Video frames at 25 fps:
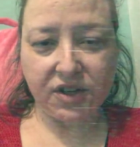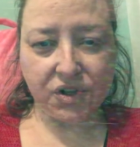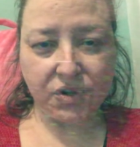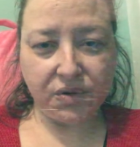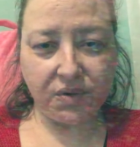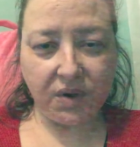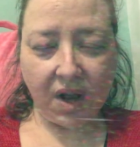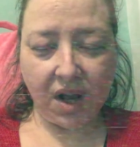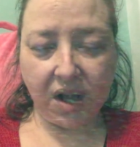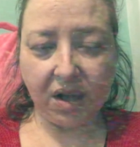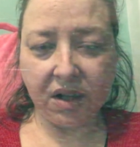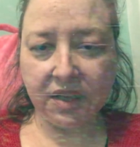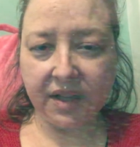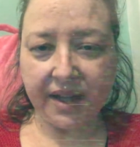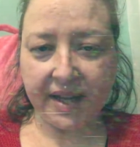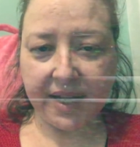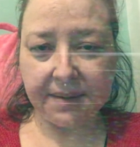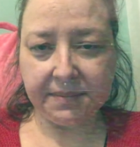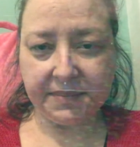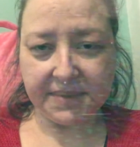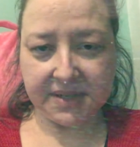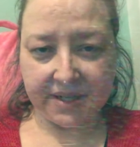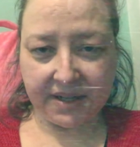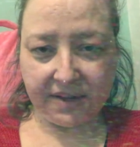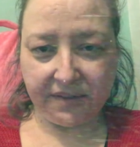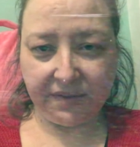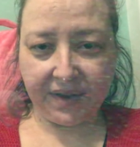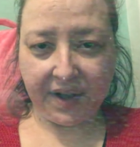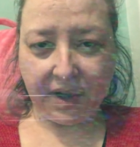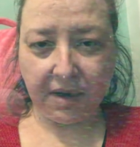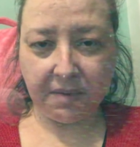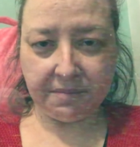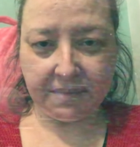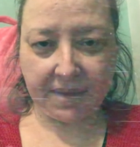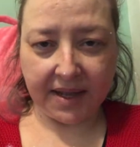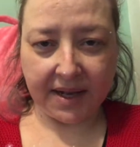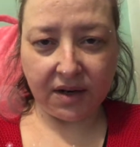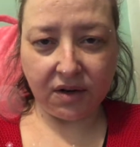do not claim to give
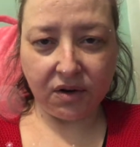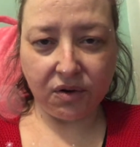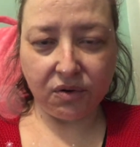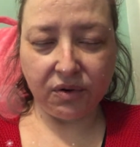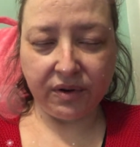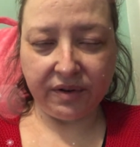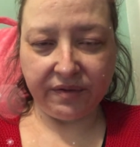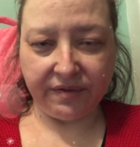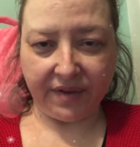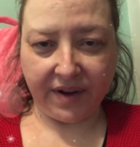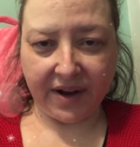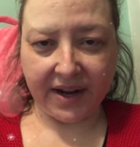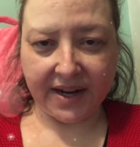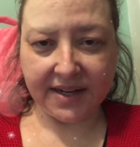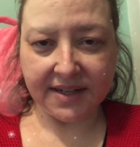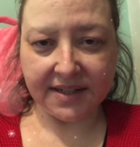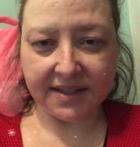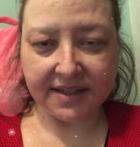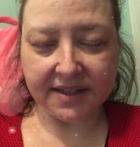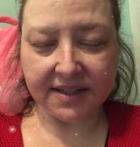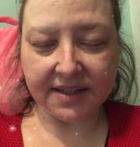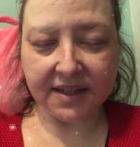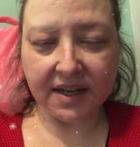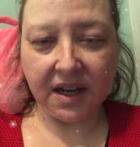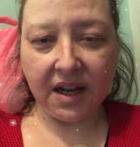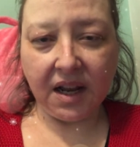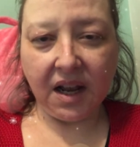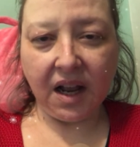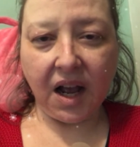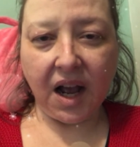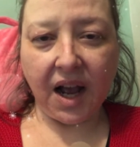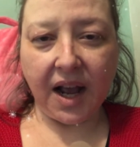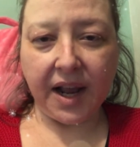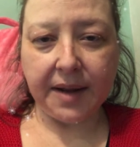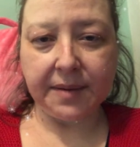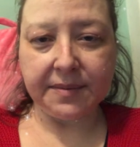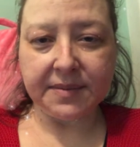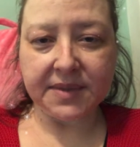out medical advice.
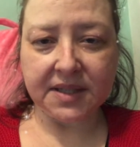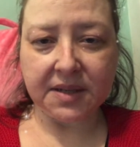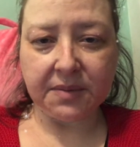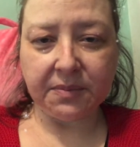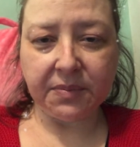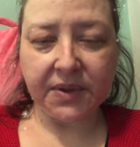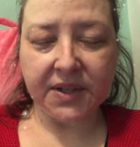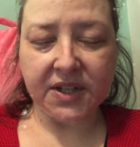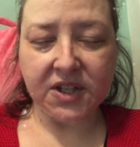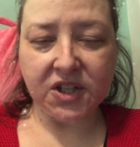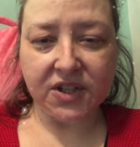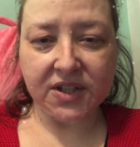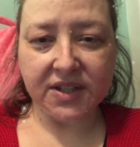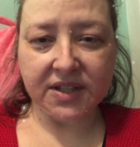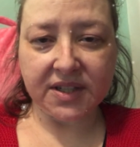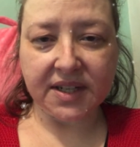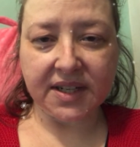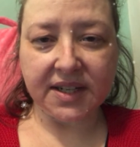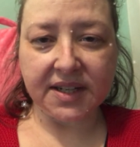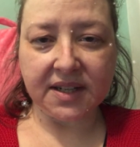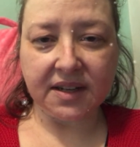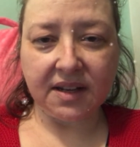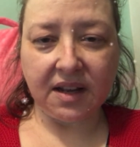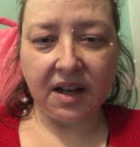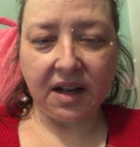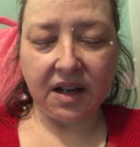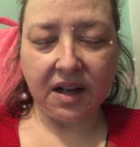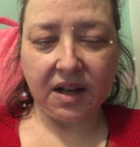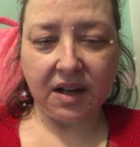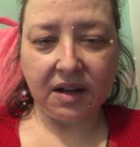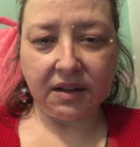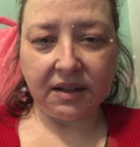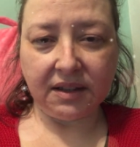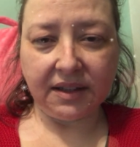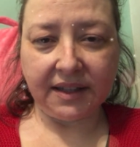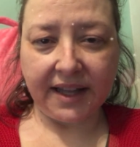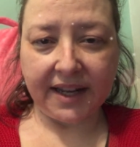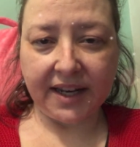I am simply just
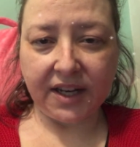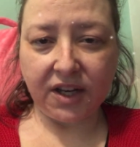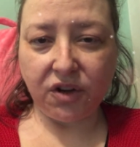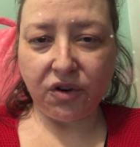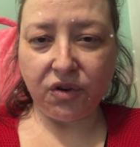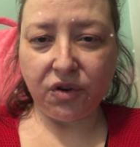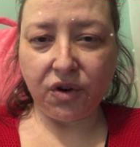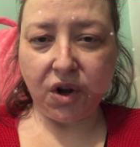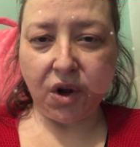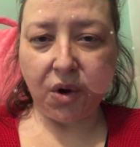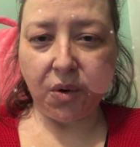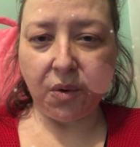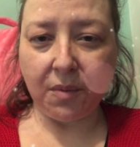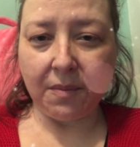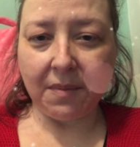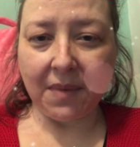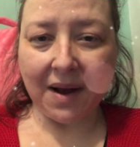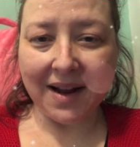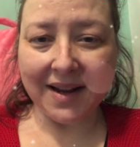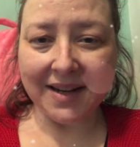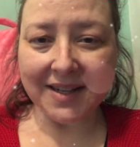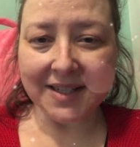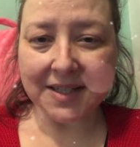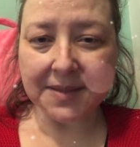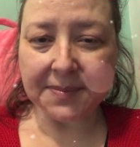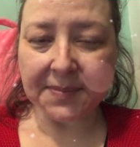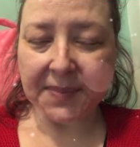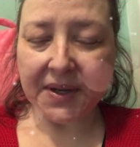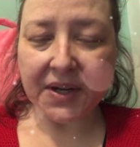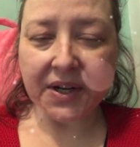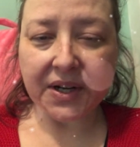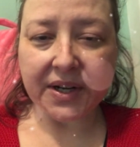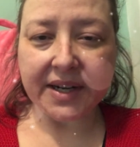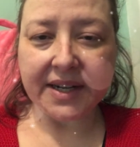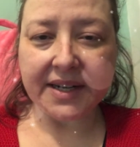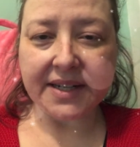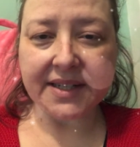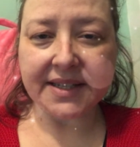letting you know what my
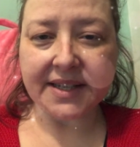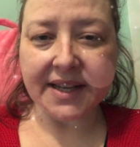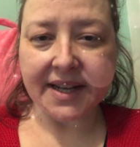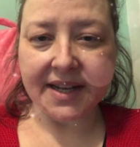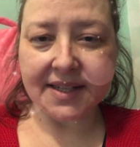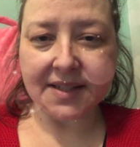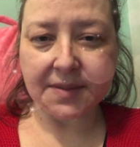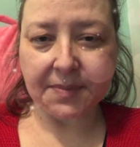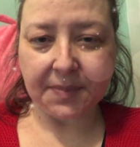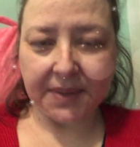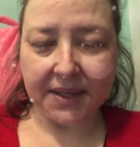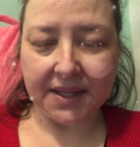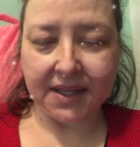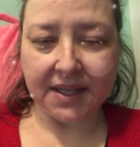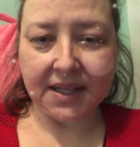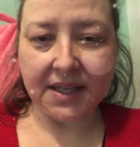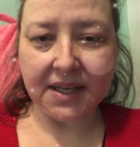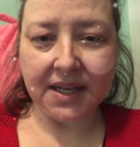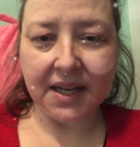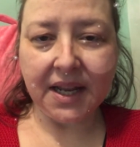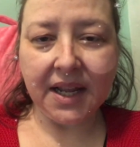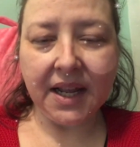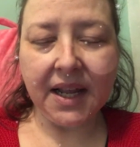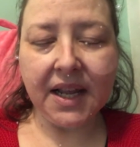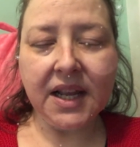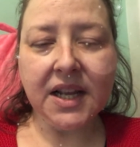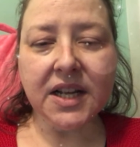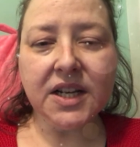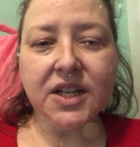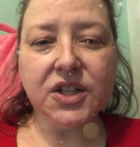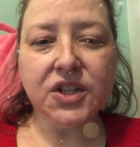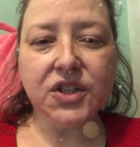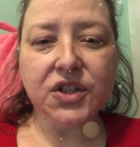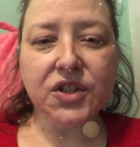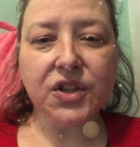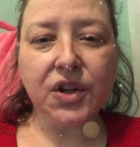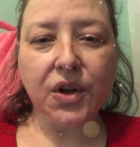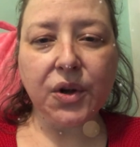experience has been.
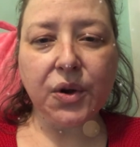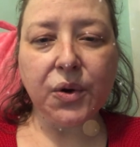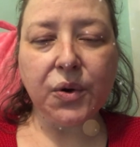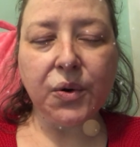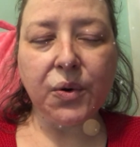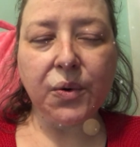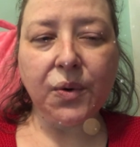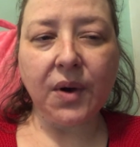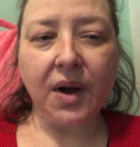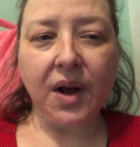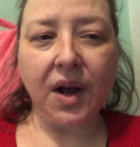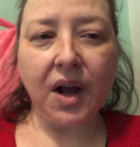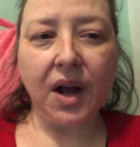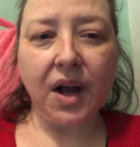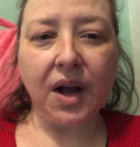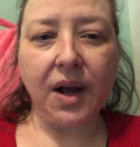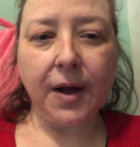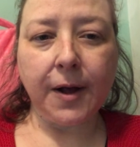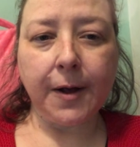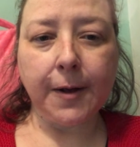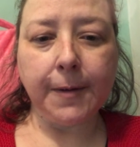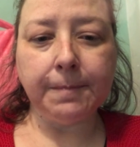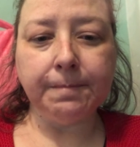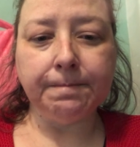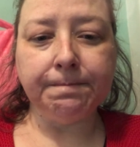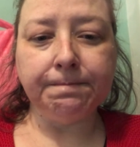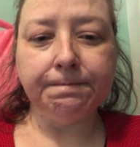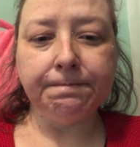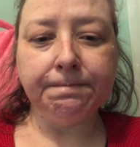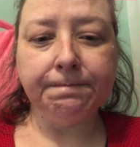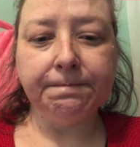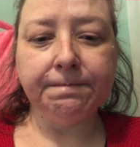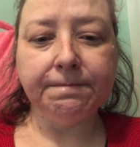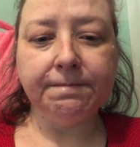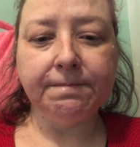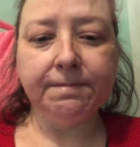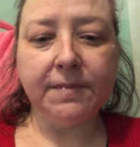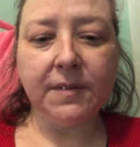So,
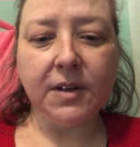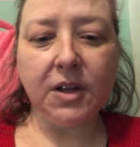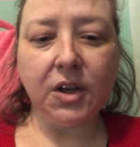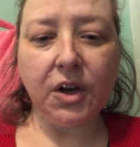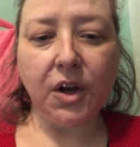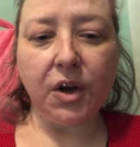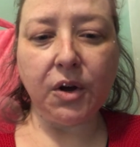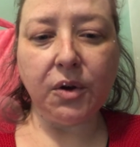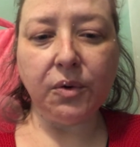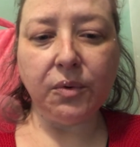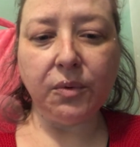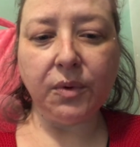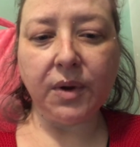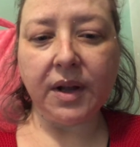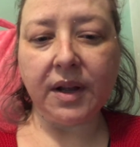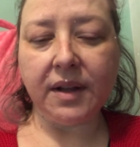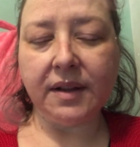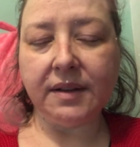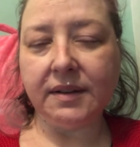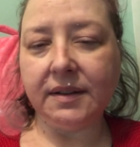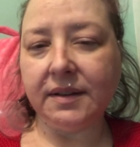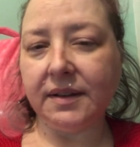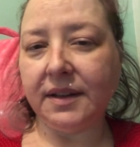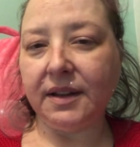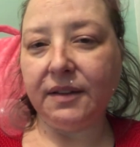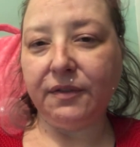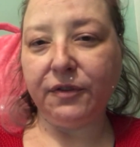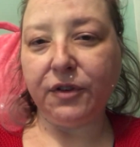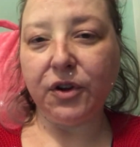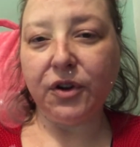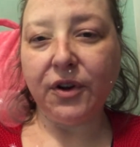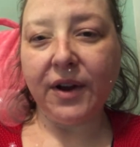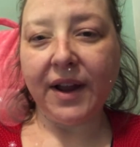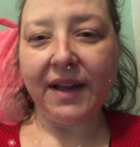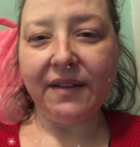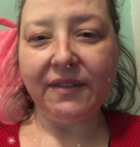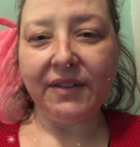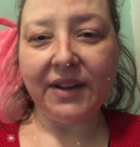you know, if
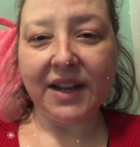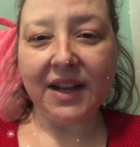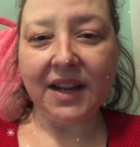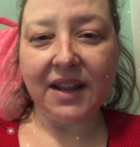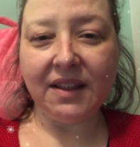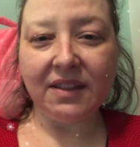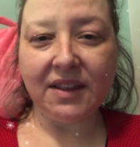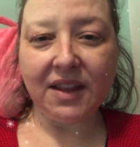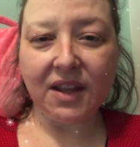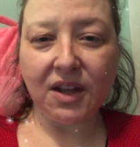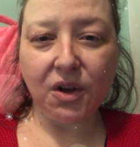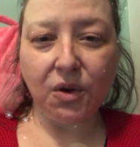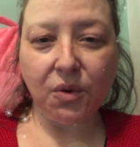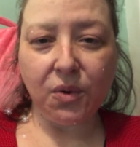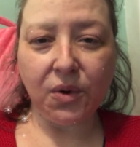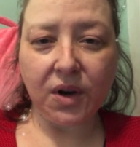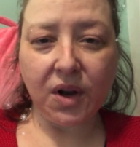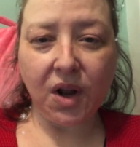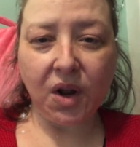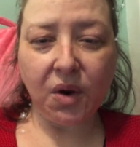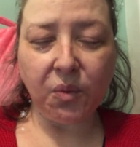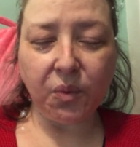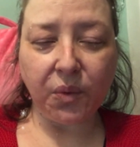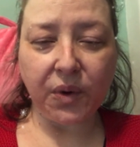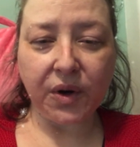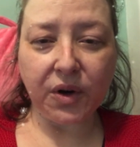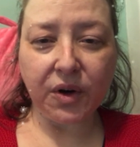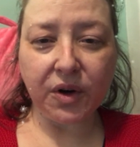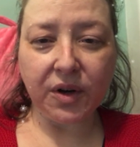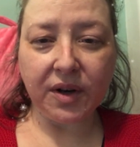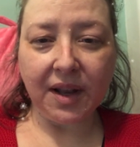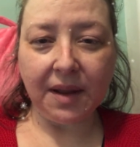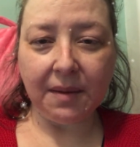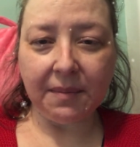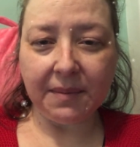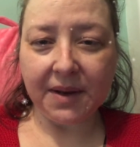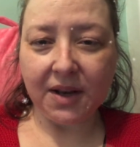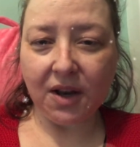you're having anything going on
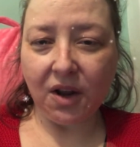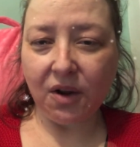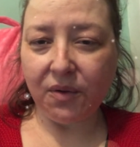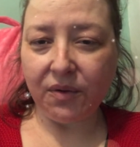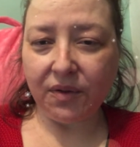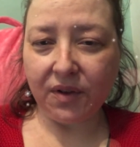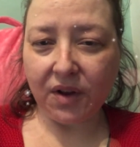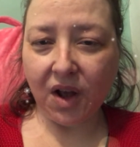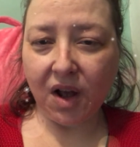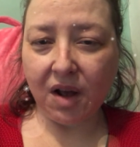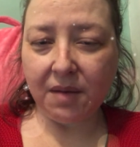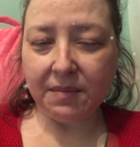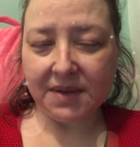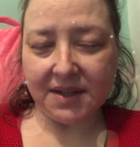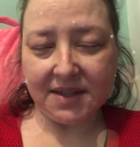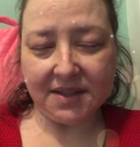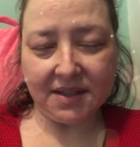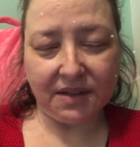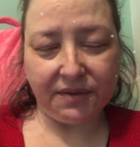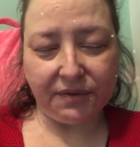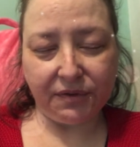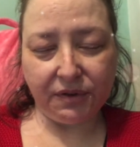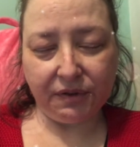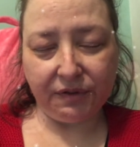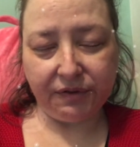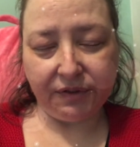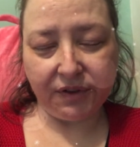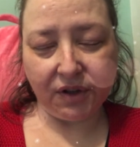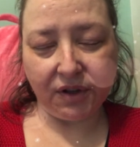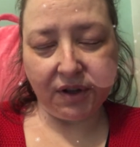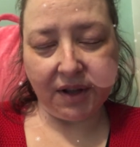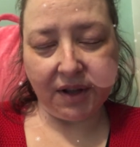weird, let me know in the comments if you feel